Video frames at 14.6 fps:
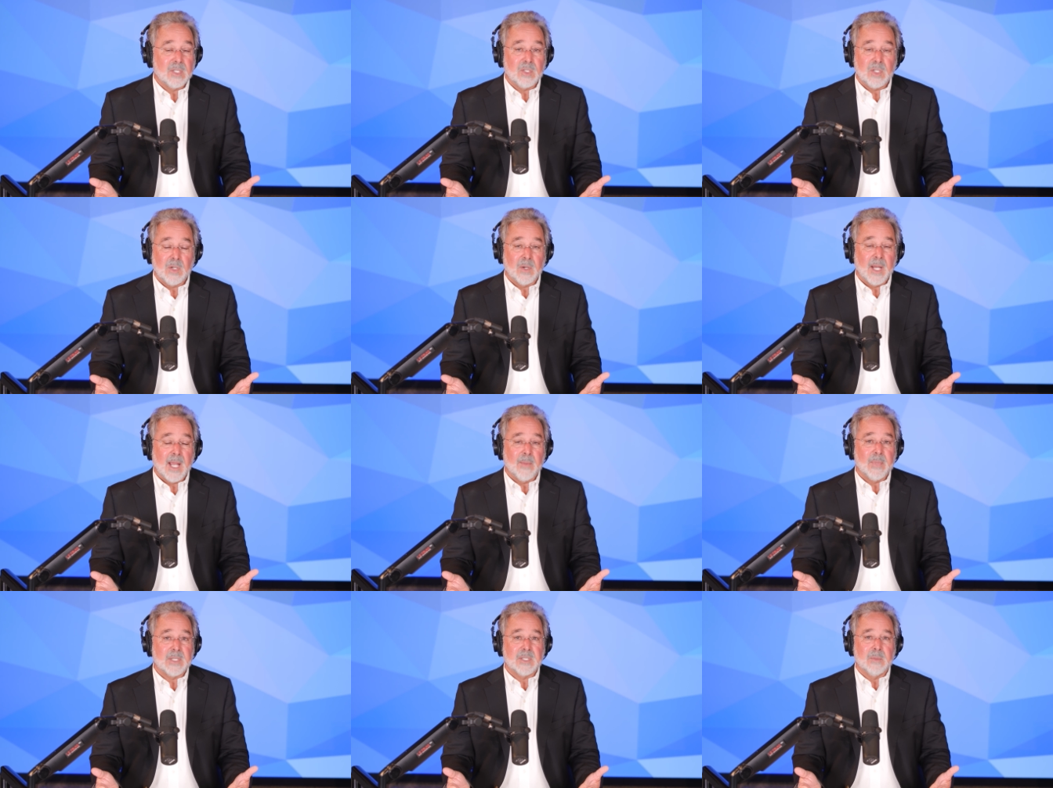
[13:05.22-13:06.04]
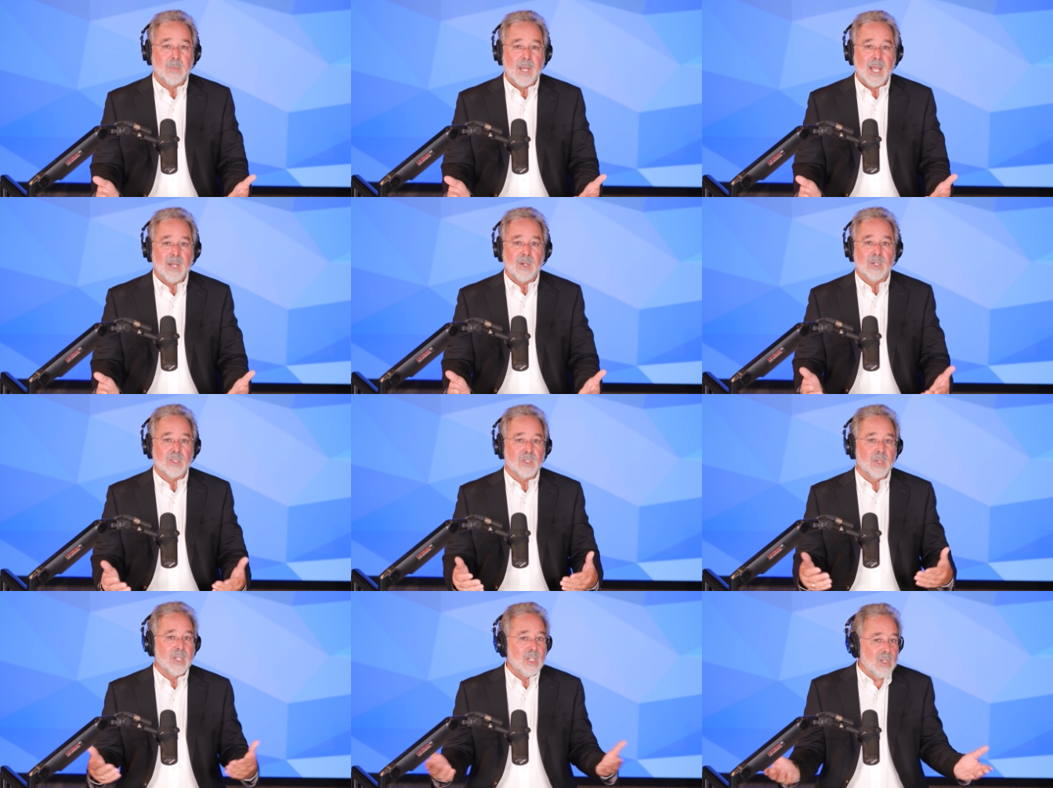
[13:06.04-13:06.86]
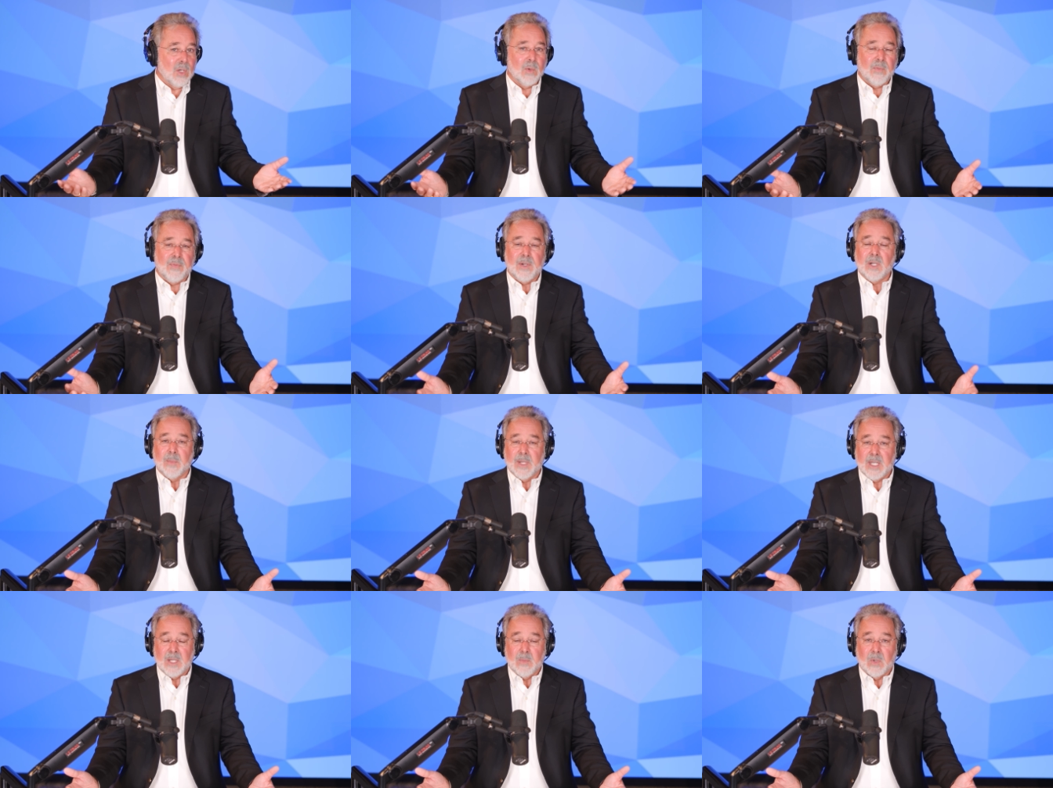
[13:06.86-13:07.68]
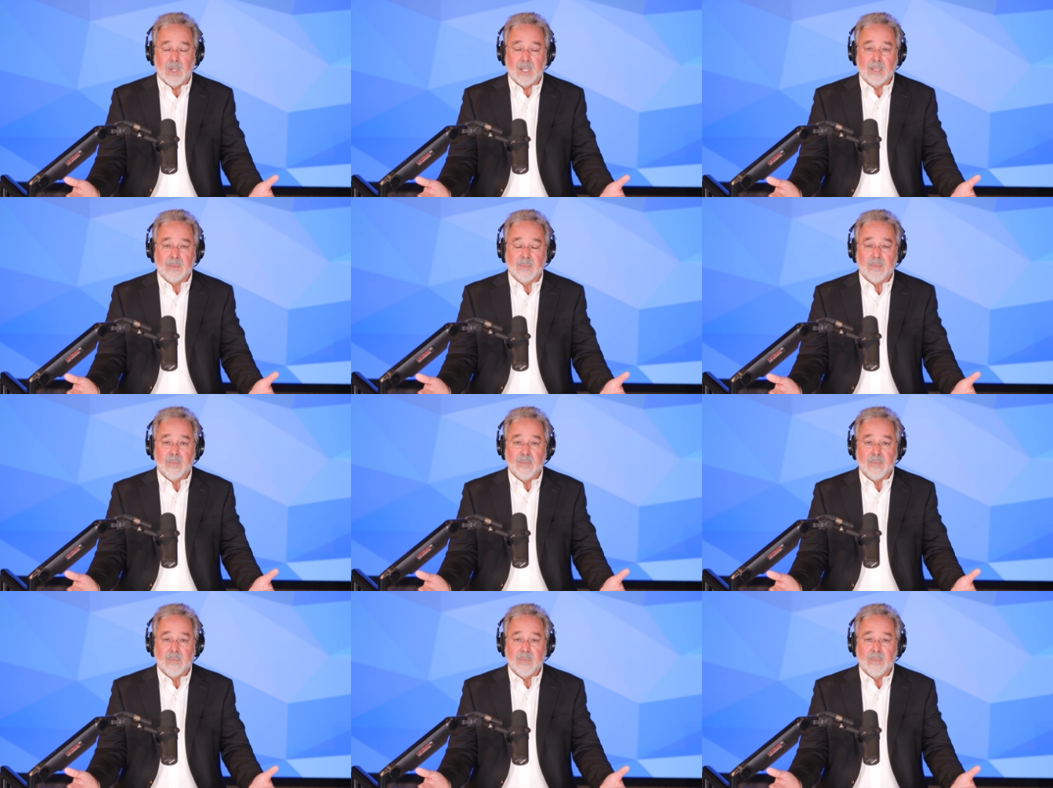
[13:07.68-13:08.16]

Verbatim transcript: into your habits and patterns so that you don't fear them anymore.